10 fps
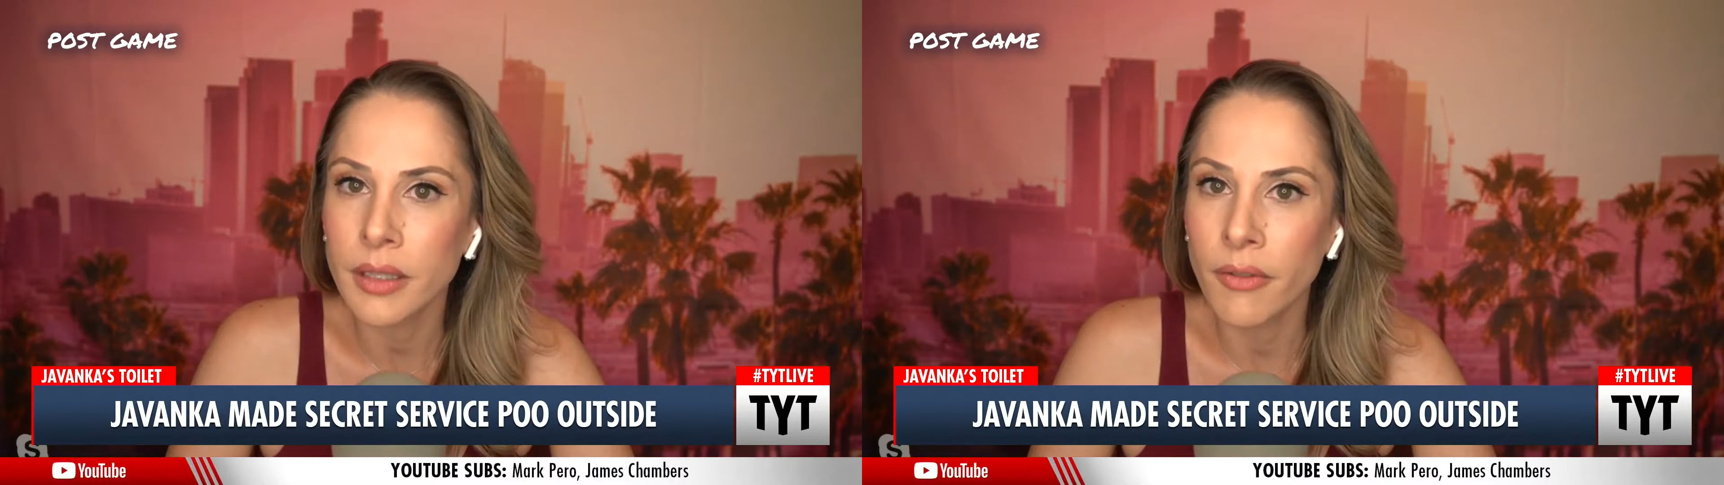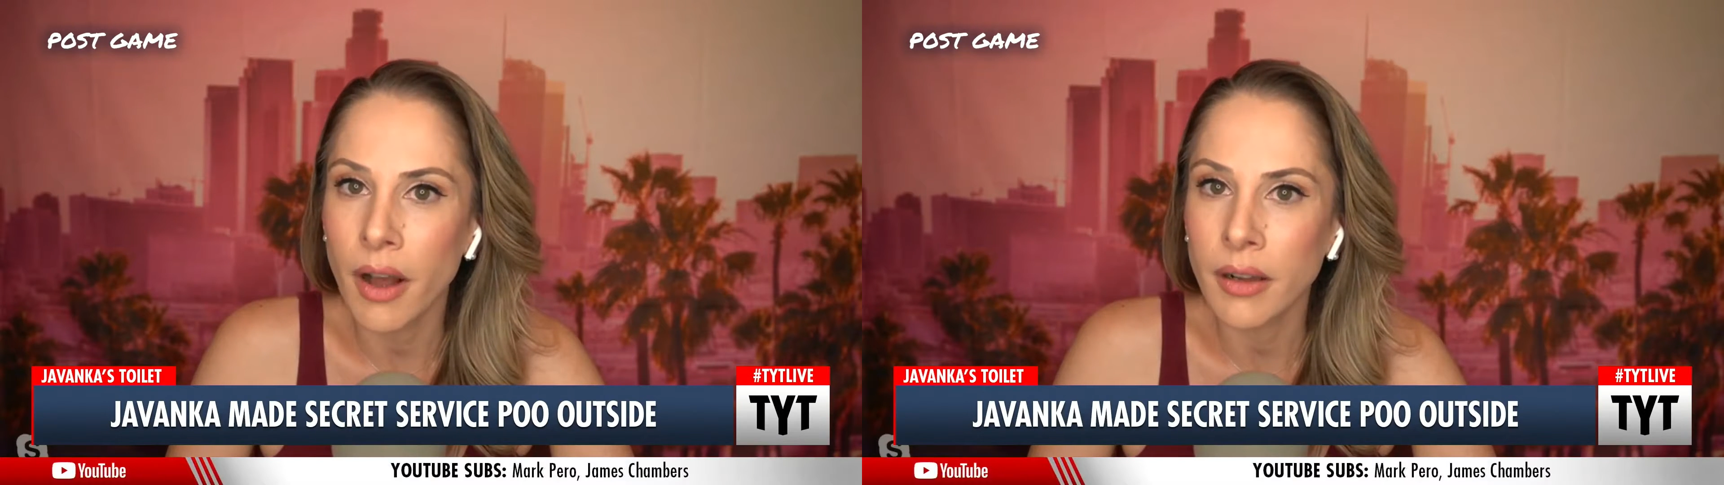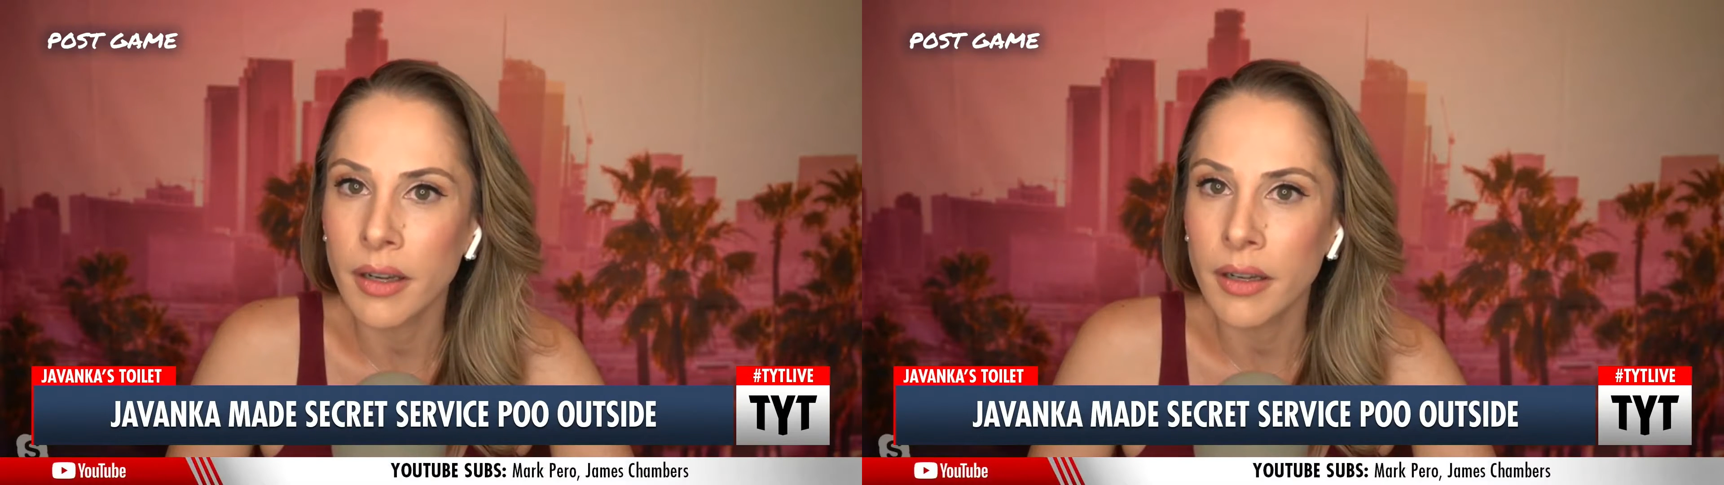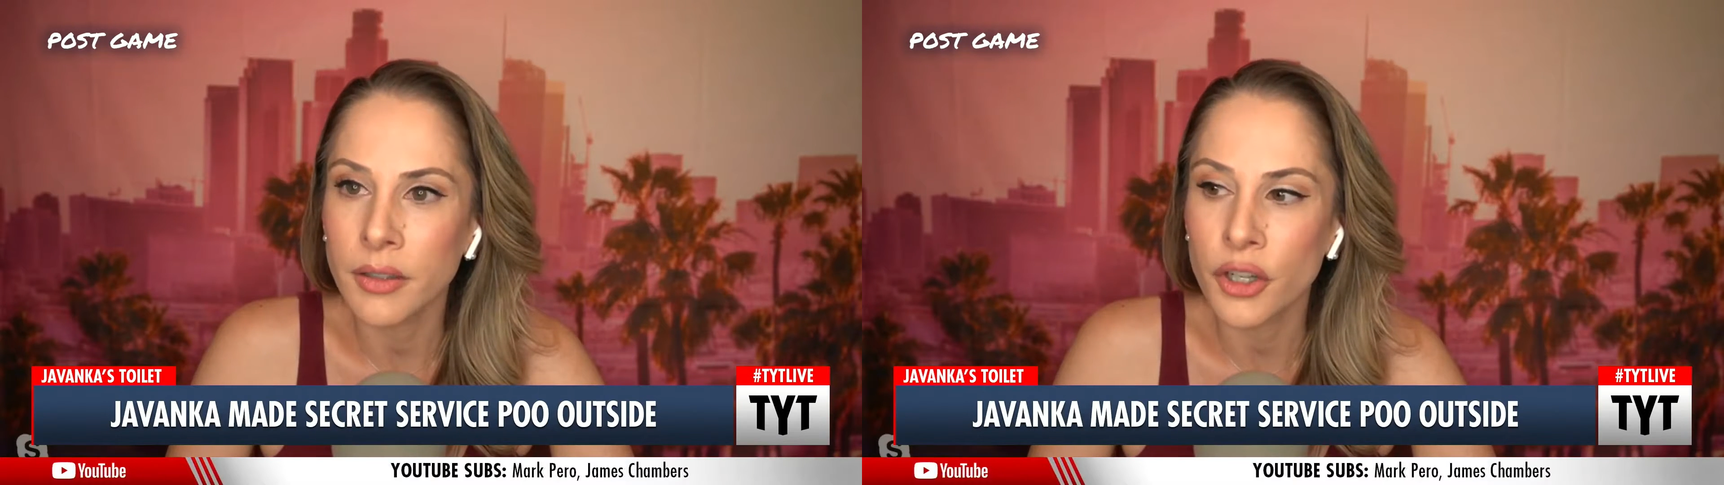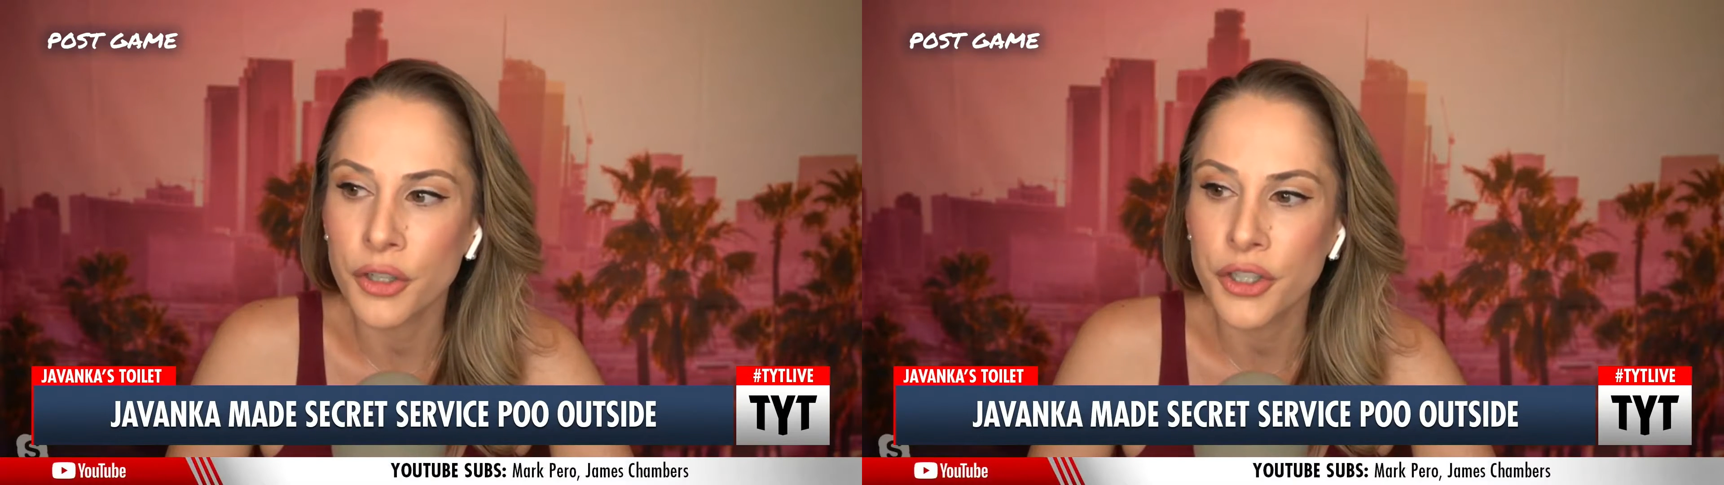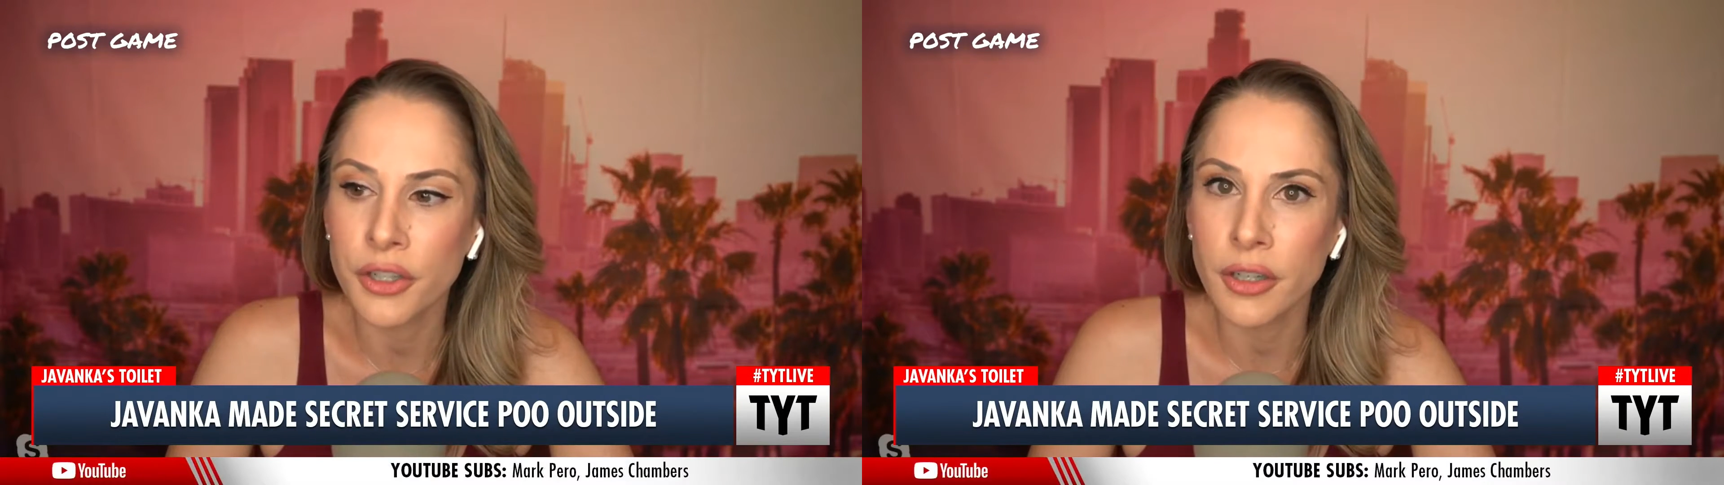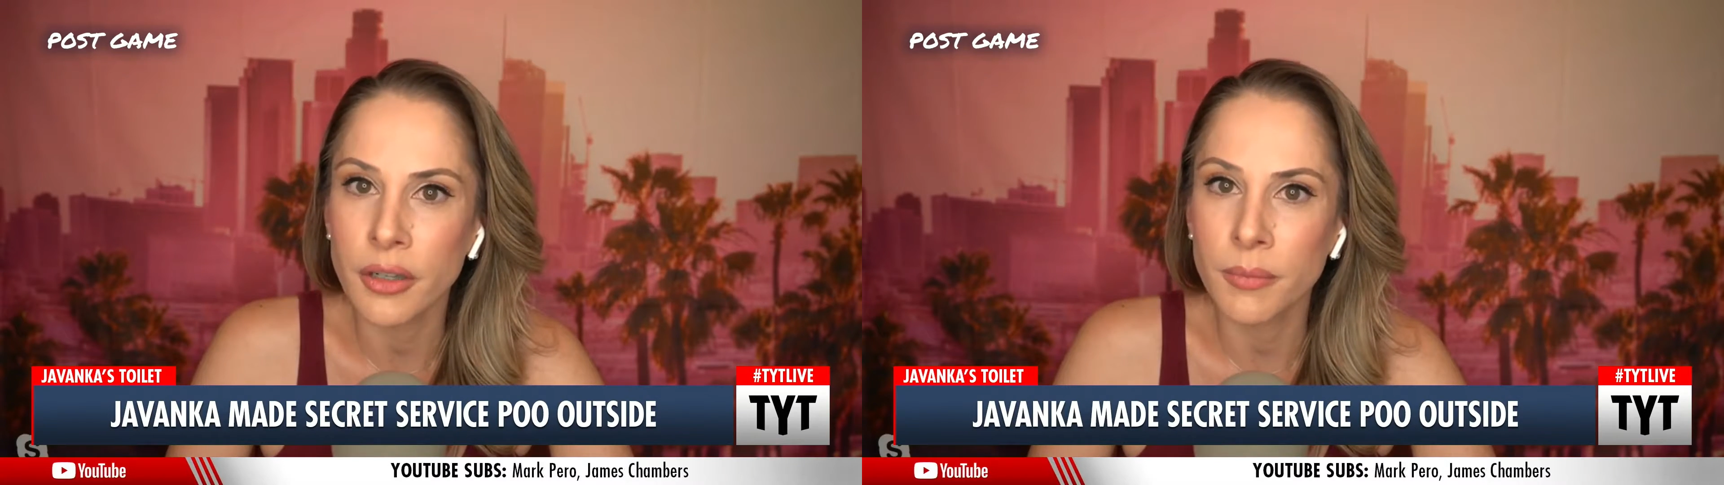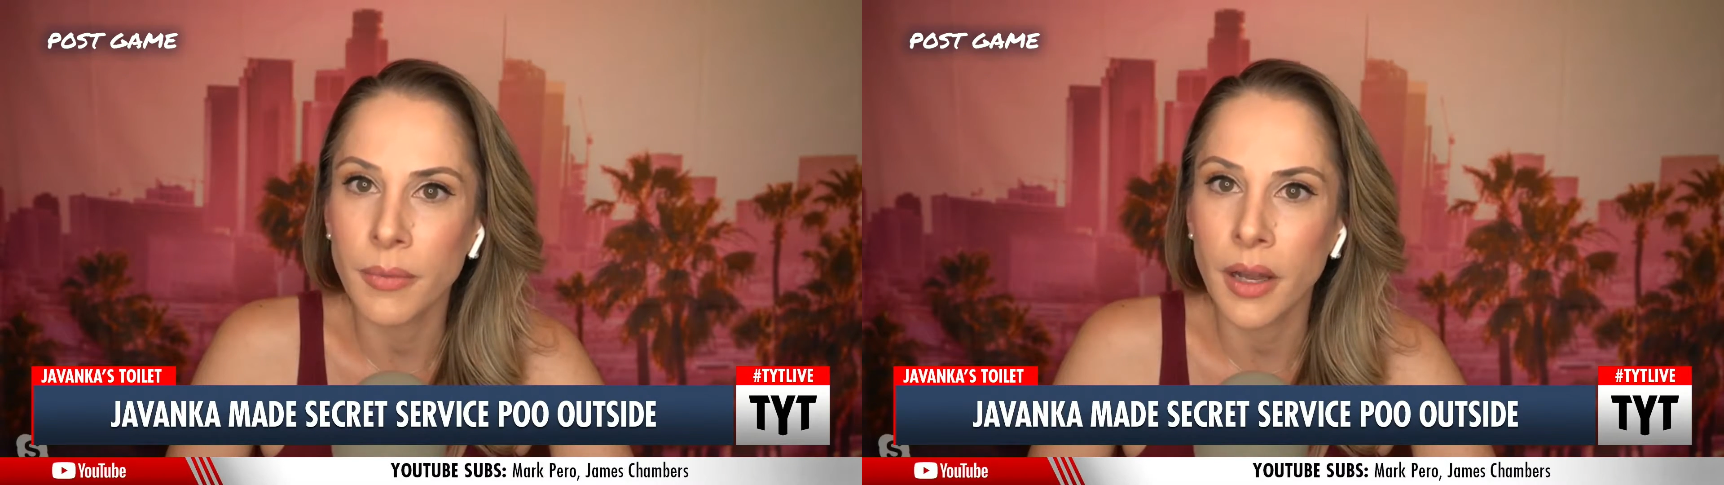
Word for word: Ivanka and Kushner,